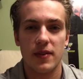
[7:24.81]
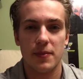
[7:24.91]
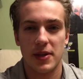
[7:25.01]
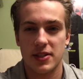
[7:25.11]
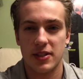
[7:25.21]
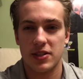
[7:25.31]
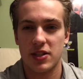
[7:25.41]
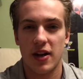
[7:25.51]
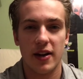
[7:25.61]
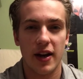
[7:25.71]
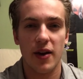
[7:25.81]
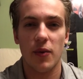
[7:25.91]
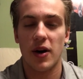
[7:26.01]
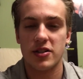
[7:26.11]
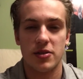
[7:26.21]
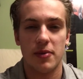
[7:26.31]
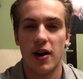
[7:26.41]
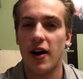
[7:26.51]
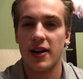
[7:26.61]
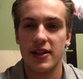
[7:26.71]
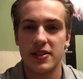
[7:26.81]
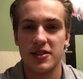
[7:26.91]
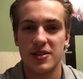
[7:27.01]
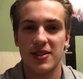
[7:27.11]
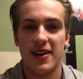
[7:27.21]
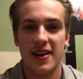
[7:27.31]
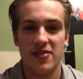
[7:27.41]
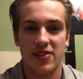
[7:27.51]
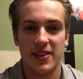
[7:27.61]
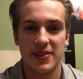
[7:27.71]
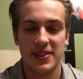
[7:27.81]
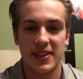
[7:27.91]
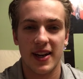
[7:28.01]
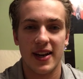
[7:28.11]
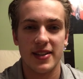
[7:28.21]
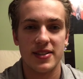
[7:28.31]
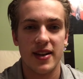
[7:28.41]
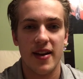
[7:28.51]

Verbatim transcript: Basically just hung out, watched some hockey, just a lot of fun with the guys.